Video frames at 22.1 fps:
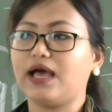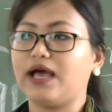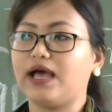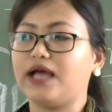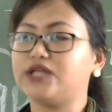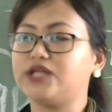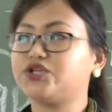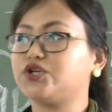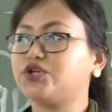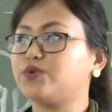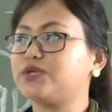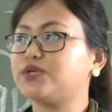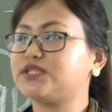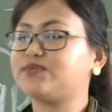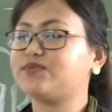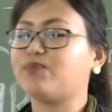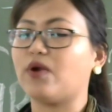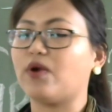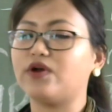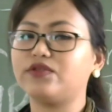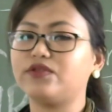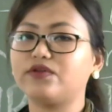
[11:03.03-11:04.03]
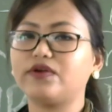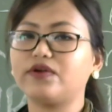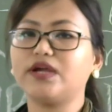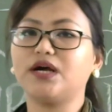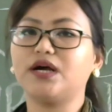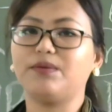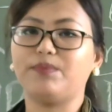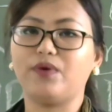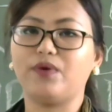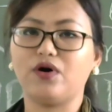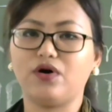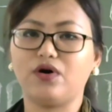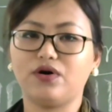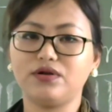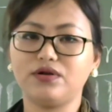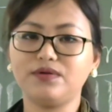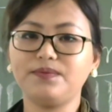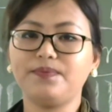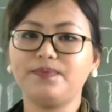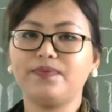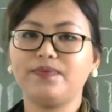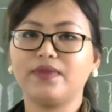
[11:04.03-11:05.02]
And she was pondering
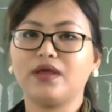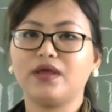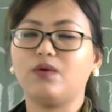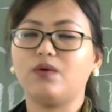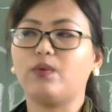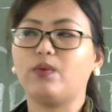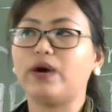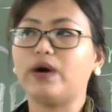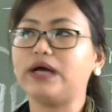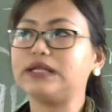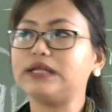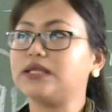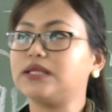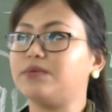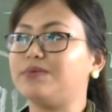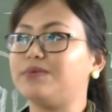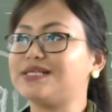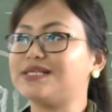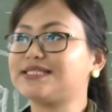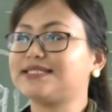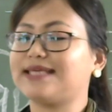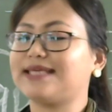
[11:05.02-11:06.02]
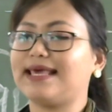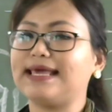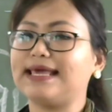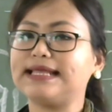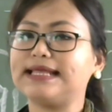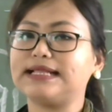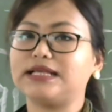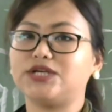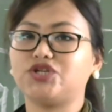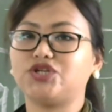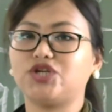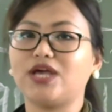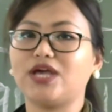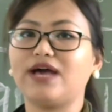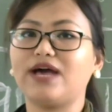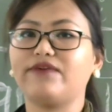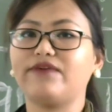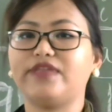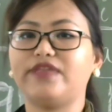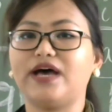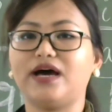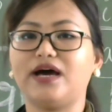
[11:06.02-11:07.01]
upon what mistake she
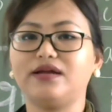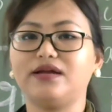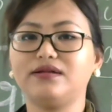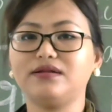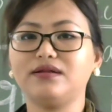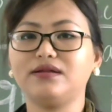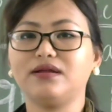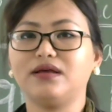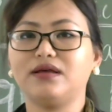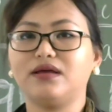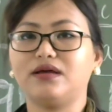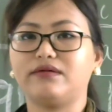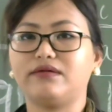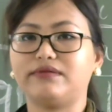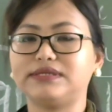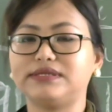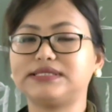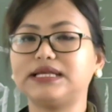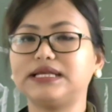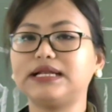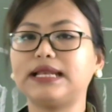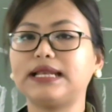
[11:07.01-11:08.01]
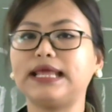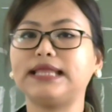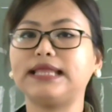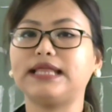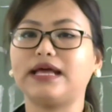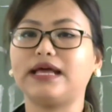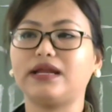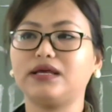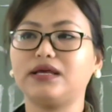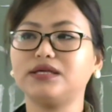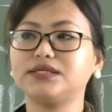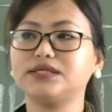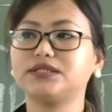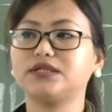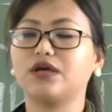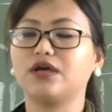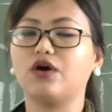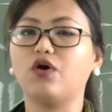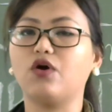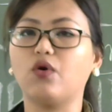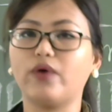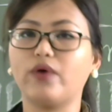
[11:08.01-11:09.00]
had done recently, that is,
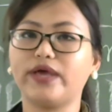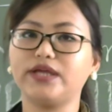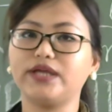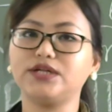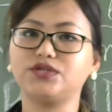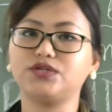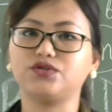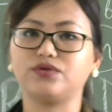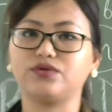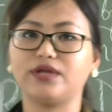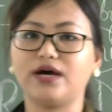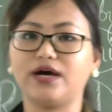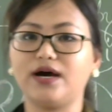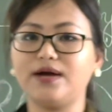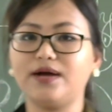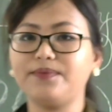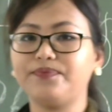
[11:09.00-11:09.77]
going to the